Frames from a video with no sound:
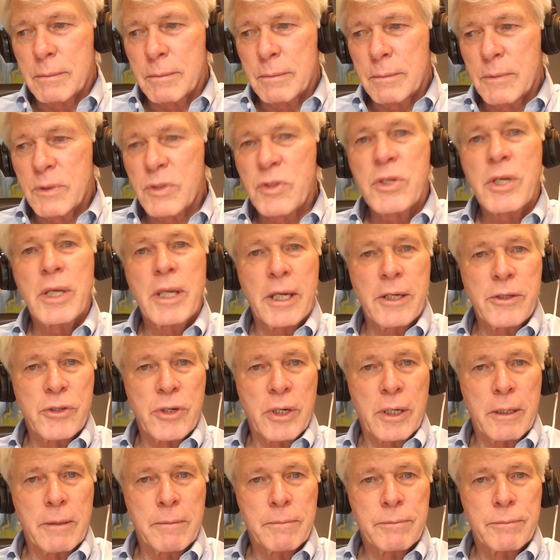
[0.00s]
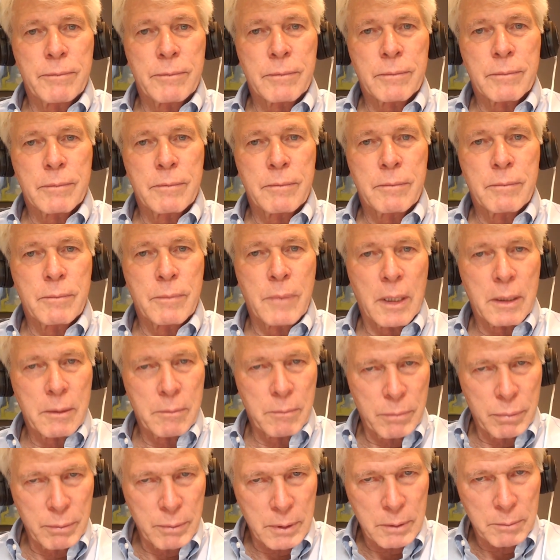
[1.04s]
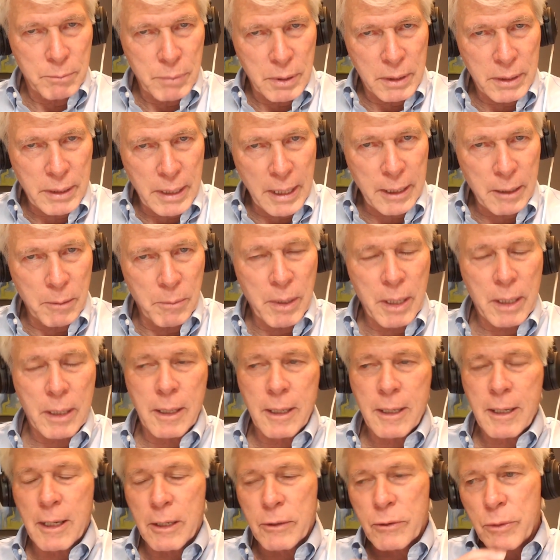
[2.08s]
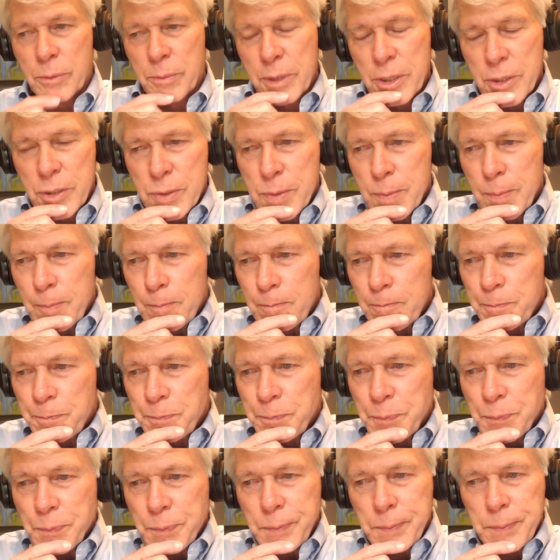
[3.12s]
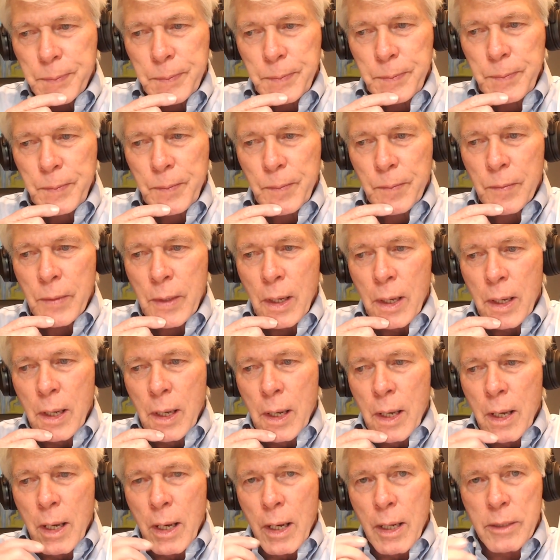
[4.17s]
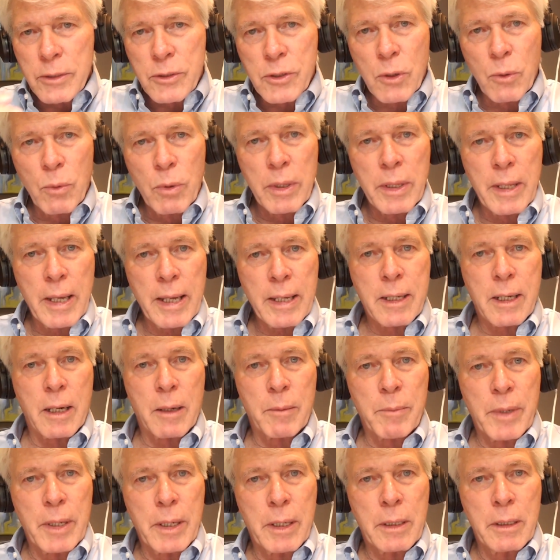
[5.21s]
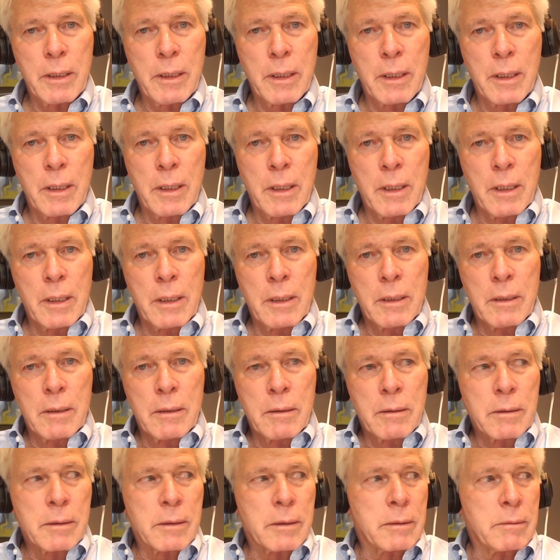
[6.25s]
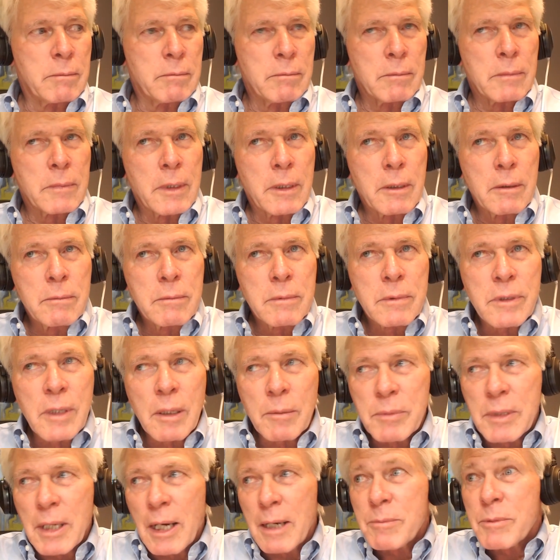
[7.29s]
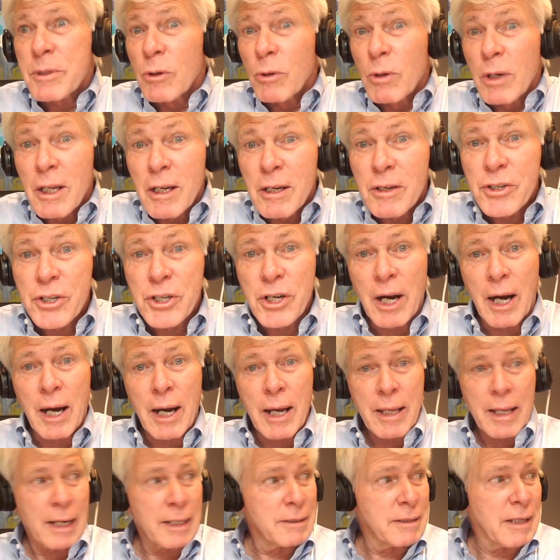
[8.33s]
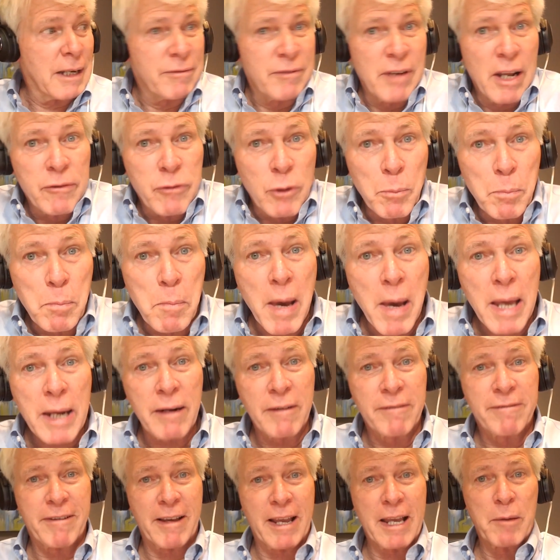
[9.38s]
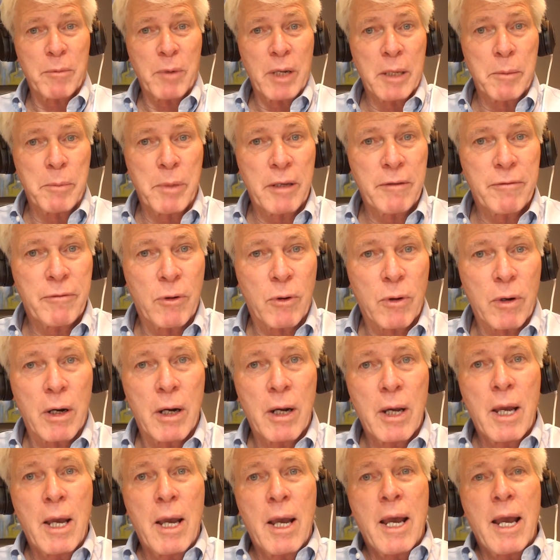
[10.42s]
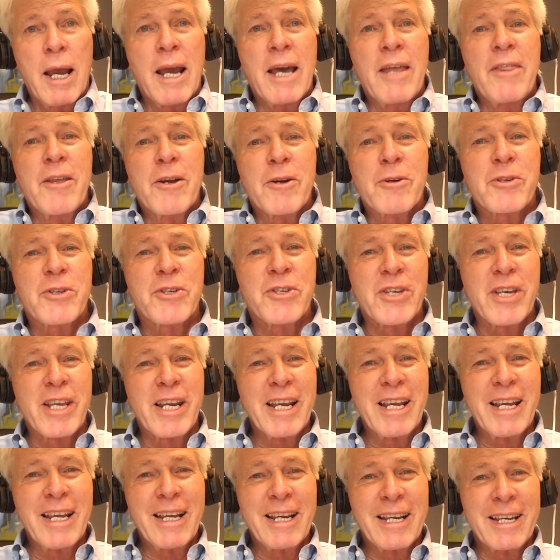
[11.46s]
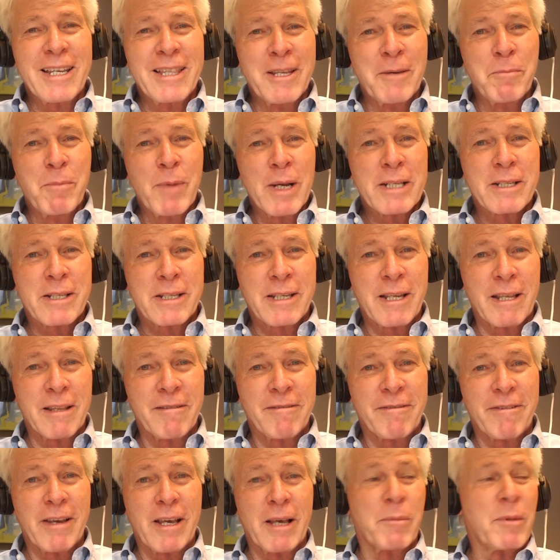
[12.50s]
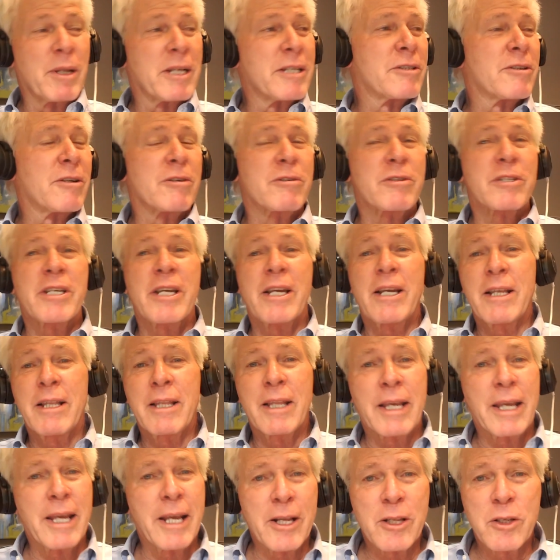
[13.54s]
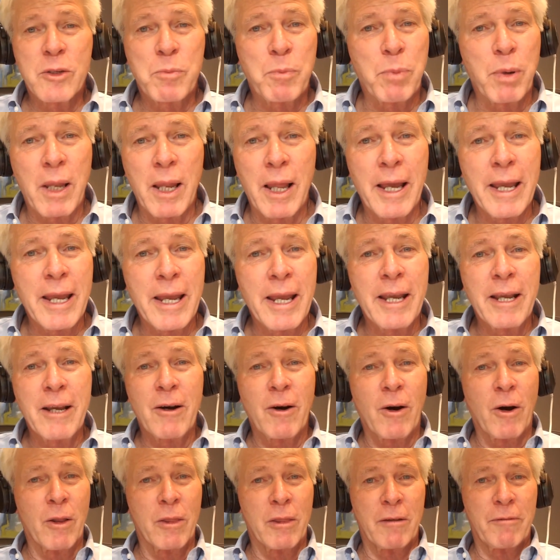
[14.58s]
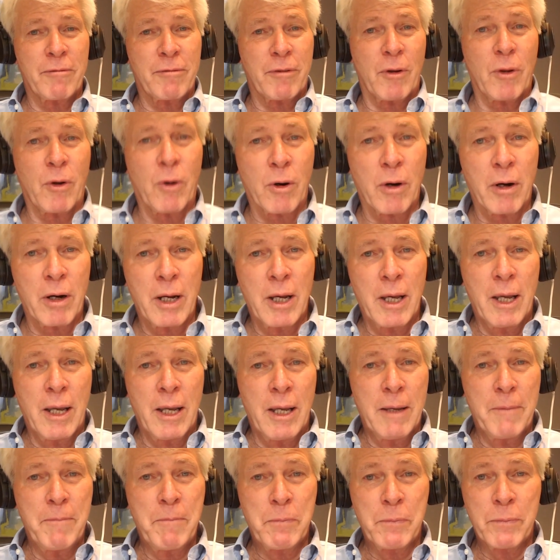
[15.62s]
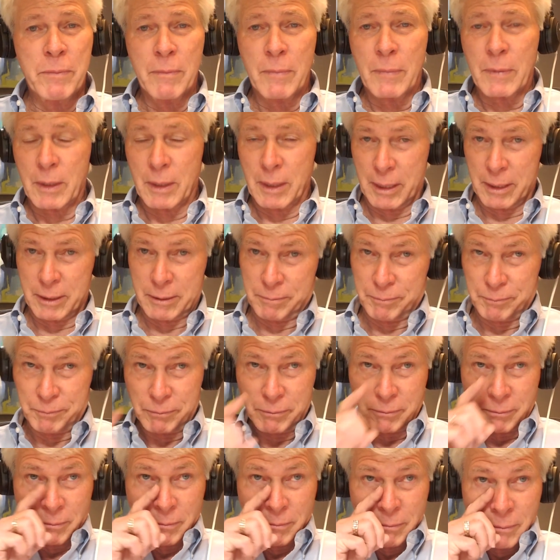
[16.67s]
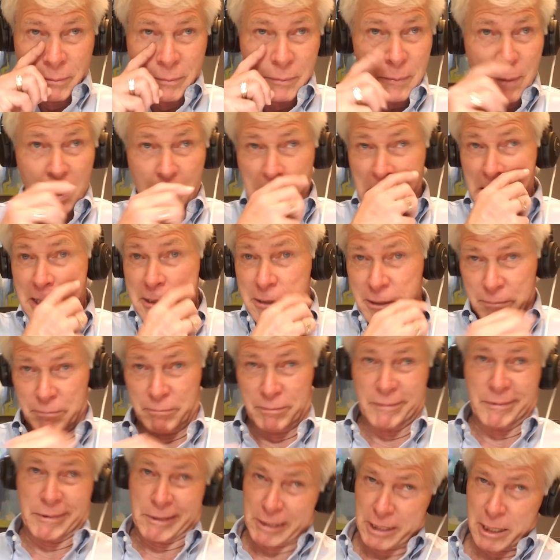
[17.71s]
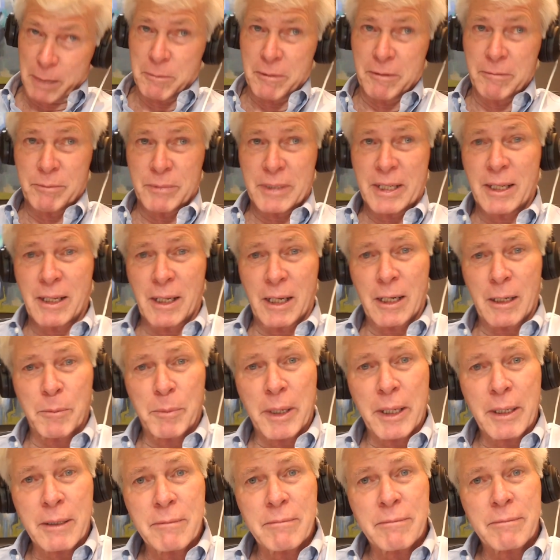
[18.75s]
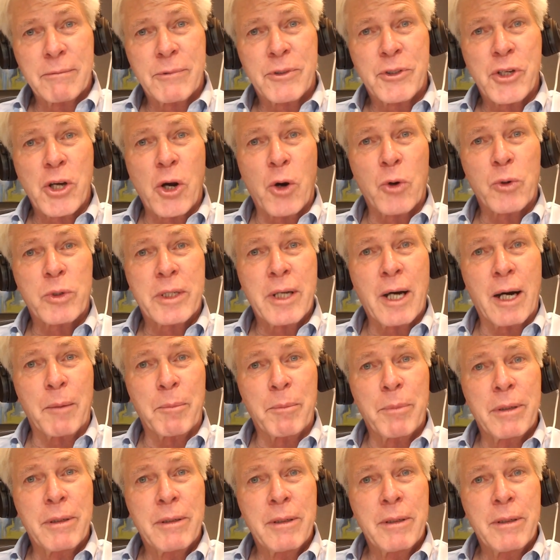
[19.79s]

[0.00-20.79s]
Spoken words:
CDG, but they can make a contribution. And so when they come in, sometimes they're a little shy. I've never met a family before. And they're sitting in the midst of the families. They're seeing the kids playing on the floor. And some of them get a little bit choked up.